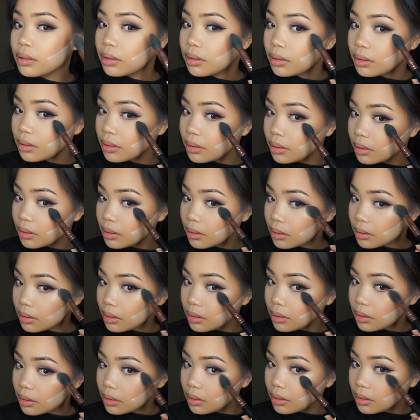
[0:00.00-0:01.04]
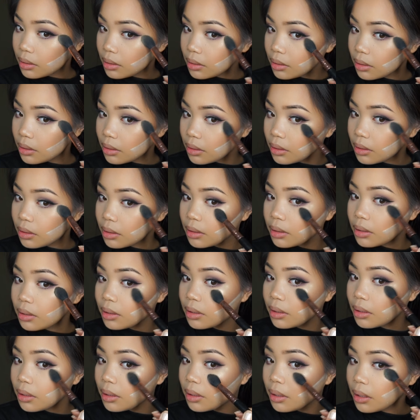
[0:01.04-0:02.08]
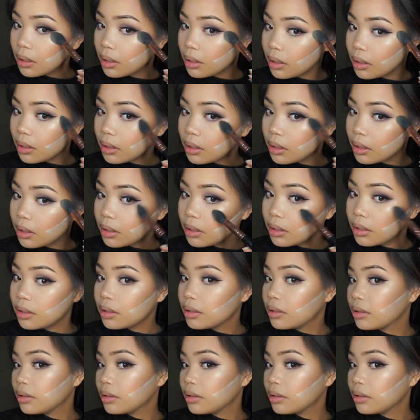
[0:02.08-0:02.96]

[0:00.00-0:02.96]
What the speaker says: [no speech]